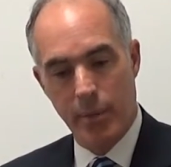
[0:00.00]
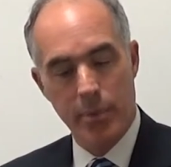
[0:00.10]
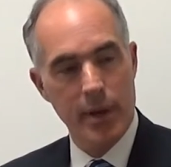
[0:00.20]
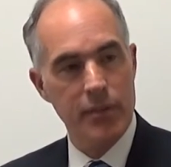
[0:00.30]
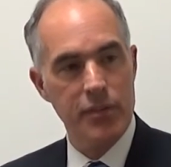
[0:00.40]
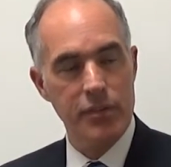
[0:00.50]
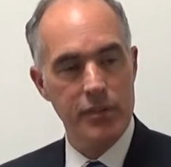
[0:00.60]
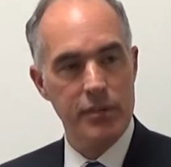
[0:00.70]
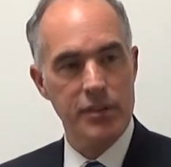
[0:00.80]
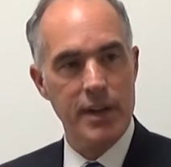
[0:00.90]
help you have
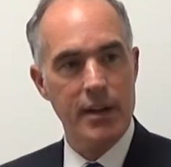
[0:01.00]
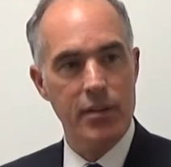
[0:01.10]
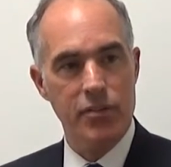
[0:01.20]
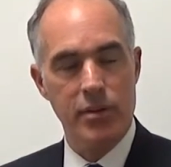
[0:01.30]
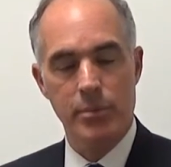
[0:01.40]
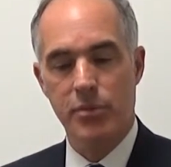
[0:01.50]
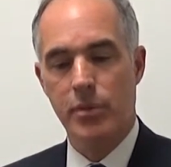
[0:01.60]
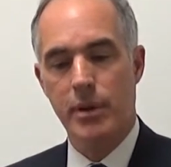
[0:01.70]
scholarships.